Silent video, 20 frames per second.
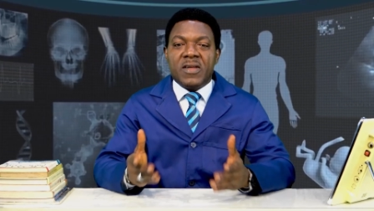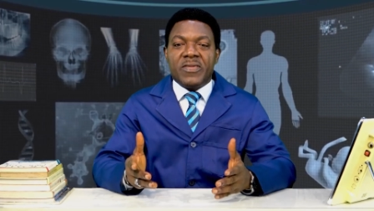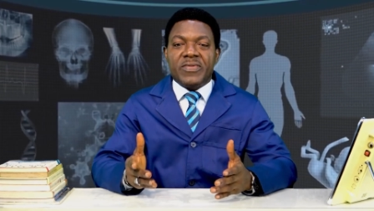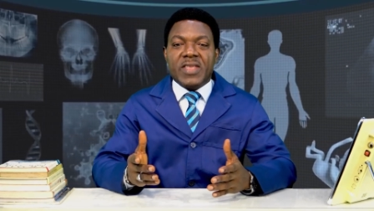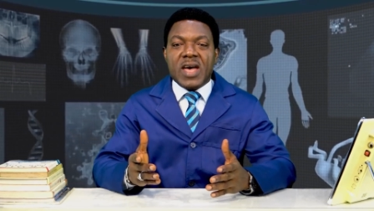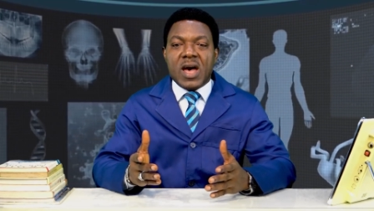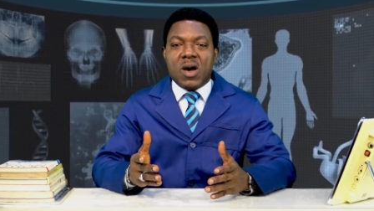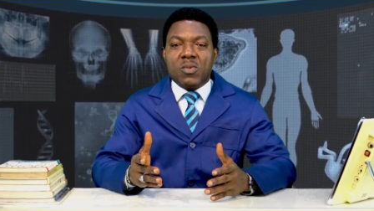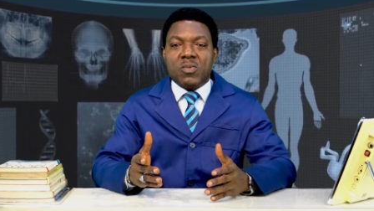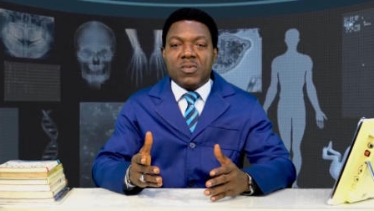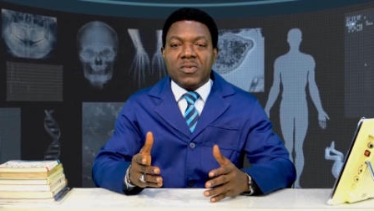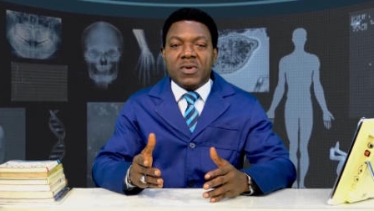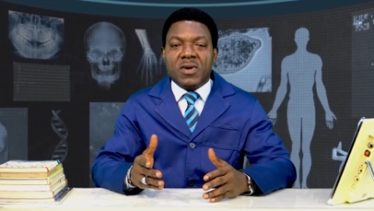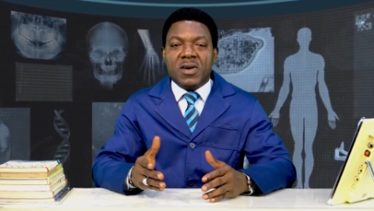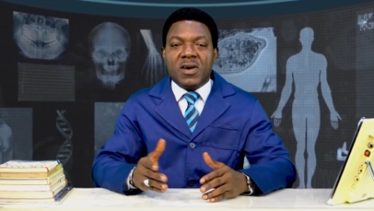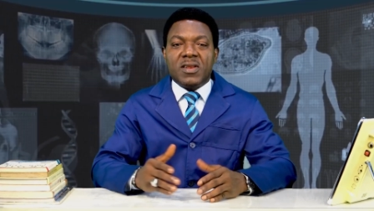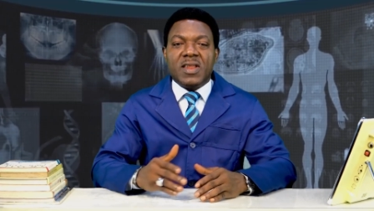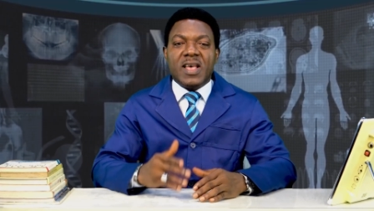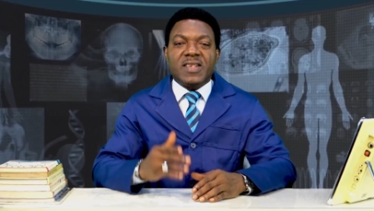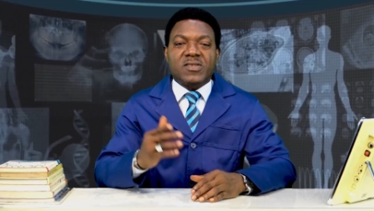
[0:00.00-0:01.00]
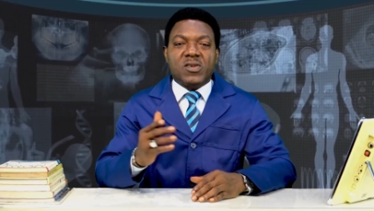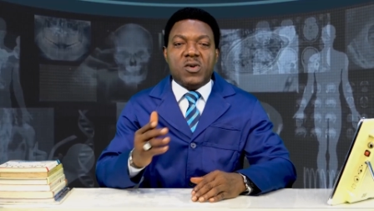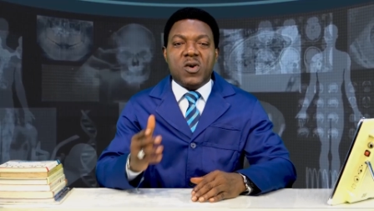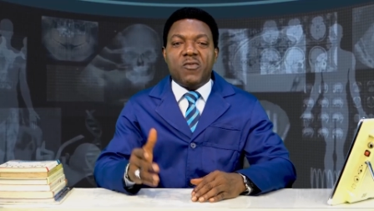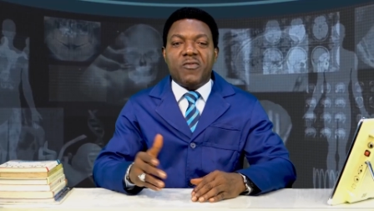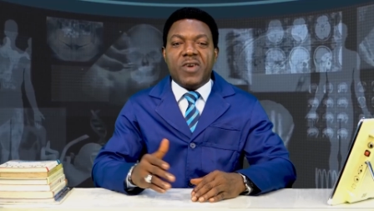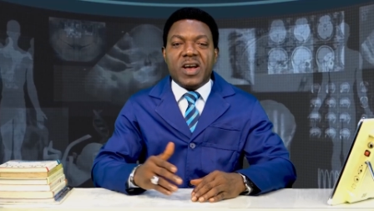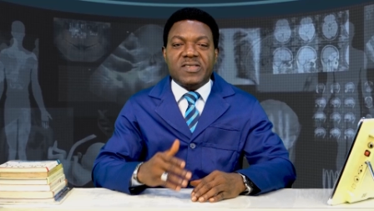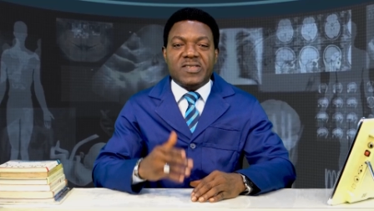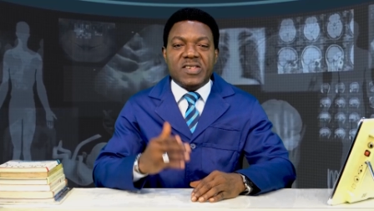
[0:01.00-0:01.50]
Now, let's
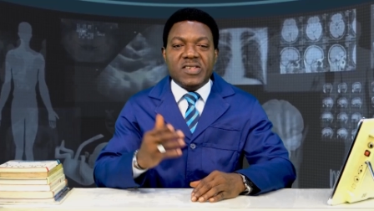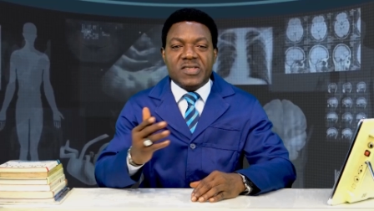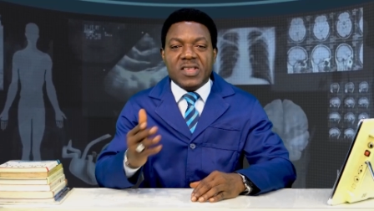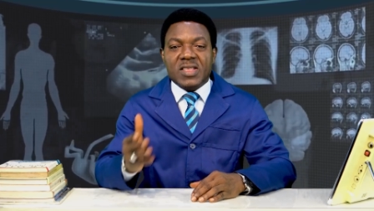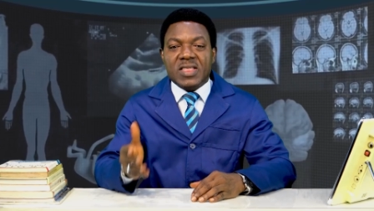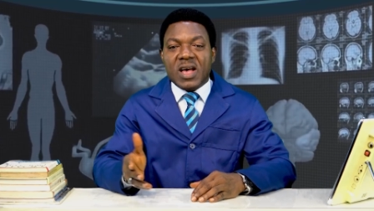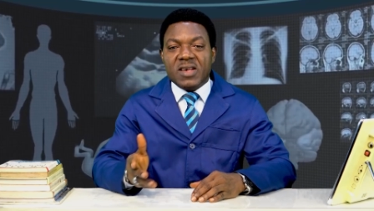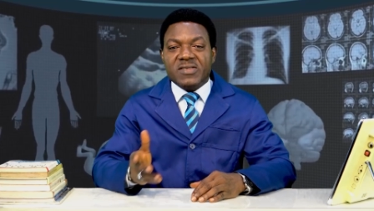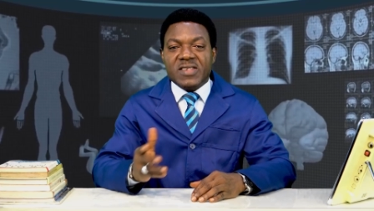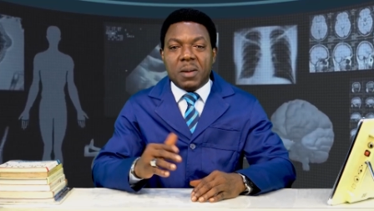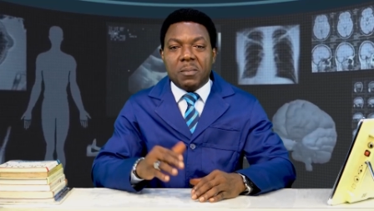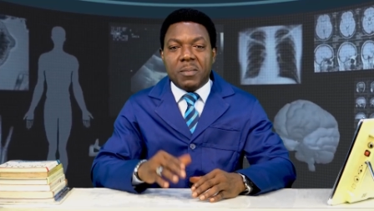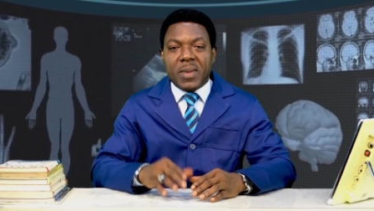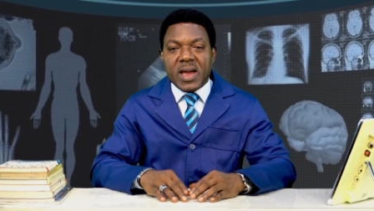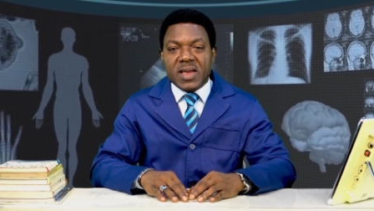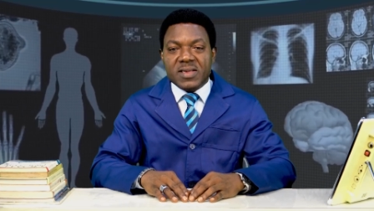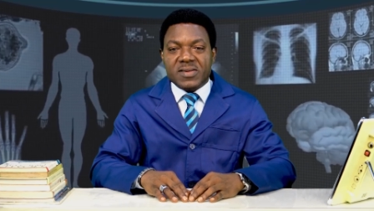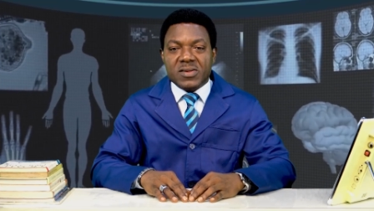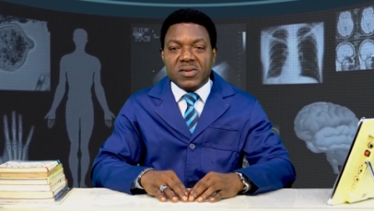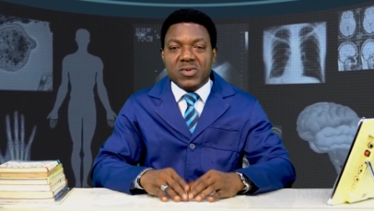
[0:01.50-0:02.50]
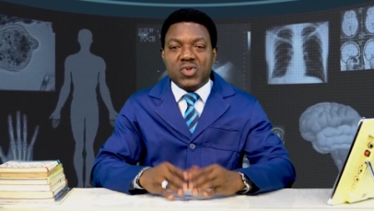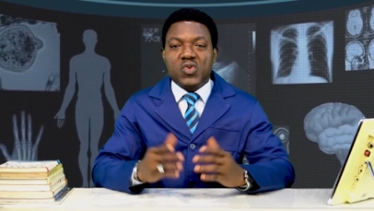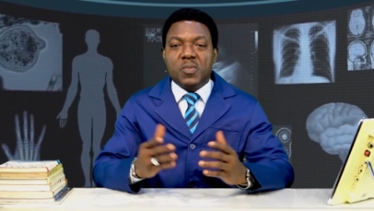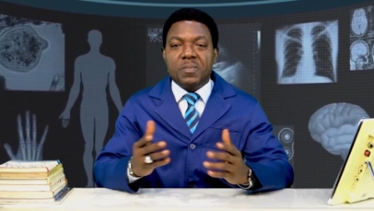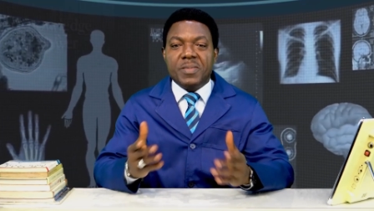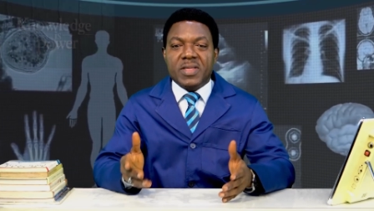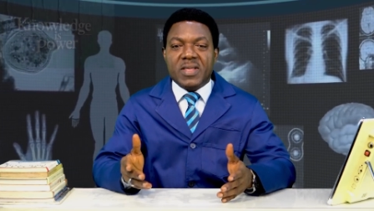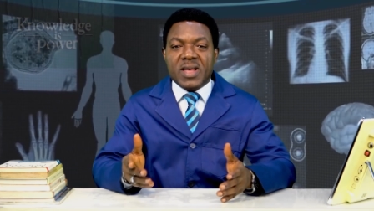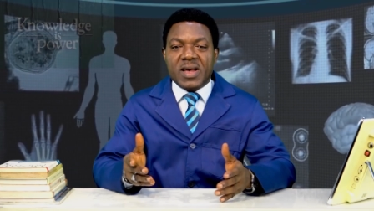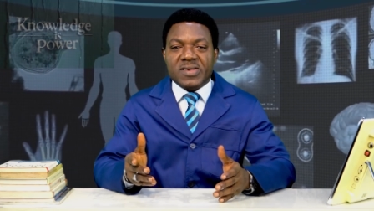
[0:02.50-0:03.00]
convert 60,000 miles to
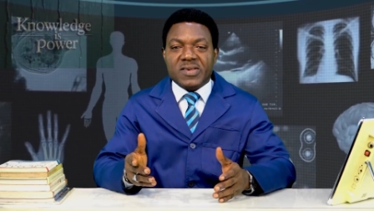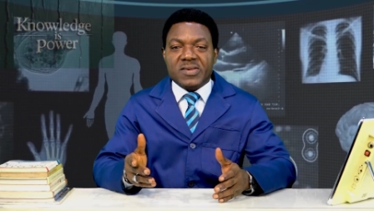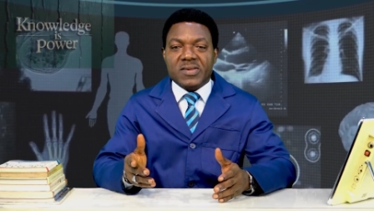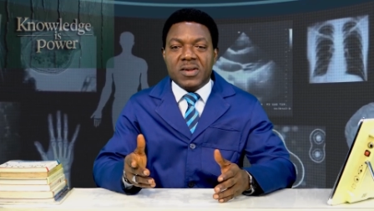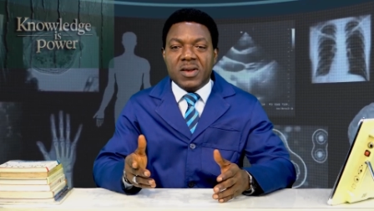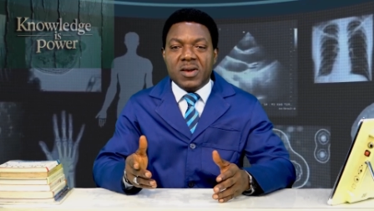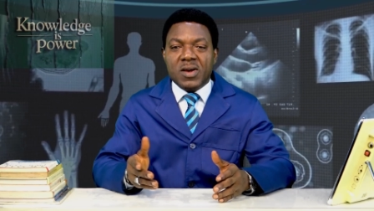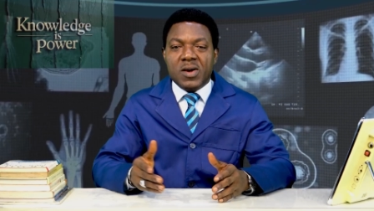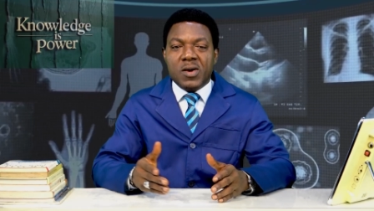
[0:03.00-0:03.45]
meters